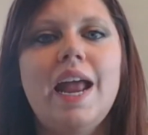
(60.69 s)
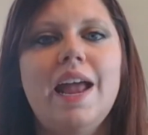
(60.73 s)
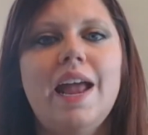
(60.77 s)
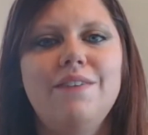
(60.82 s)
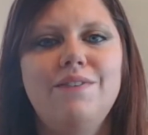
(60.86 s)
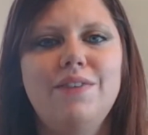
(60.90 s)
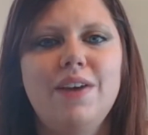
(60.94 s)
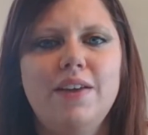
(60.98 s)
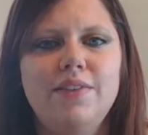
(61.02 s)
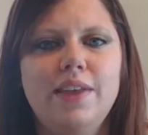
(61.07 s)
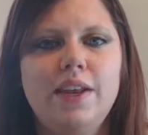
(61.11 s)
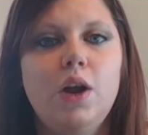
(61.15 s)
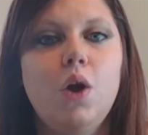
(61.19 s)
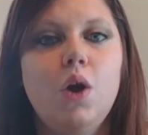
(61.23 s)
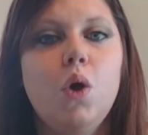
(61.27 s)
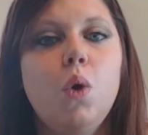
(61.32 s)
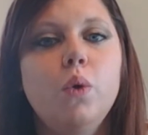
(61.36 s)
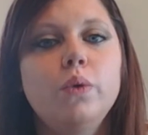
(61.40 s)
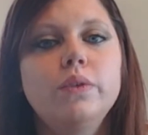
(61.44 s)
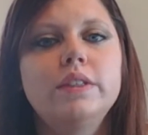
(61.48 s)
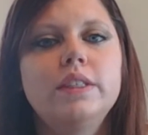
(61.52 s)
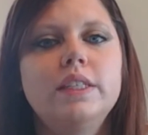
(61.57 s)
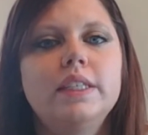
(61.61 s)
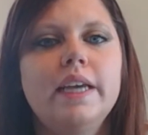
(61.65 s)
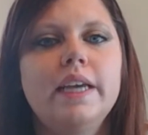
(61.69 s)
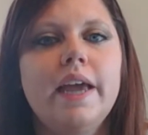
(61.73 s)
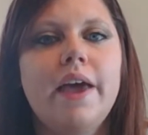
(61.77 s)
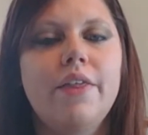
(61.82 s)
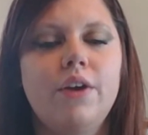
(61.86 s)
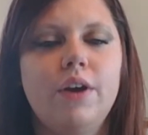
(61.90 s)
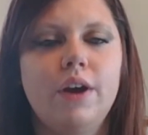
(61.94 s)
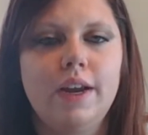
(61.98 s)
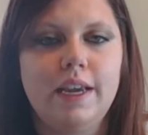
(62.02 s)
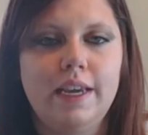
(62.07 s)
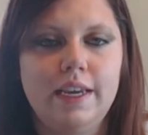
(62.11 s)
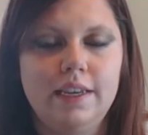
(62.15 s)
I have found that it holds
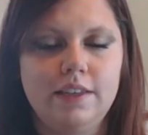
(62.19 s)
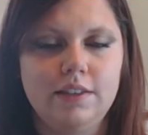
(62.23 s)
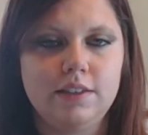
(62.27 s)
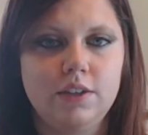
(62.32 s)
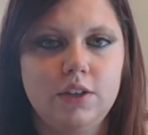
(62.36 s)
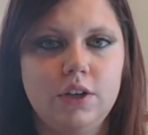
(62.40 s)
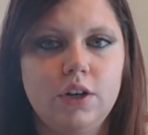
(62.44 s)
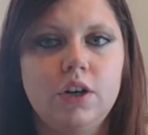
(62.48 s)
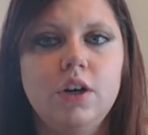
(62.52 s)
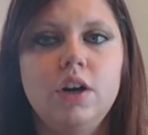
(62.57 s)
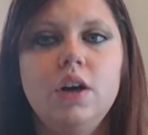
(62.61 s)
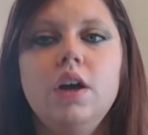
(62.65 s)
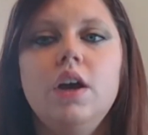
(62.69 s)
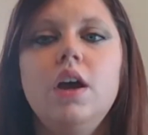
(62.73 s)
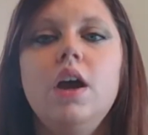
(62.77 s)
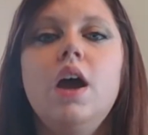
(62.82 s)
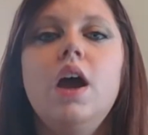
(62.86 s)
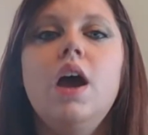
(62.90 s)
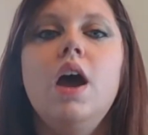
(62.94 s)
together easier.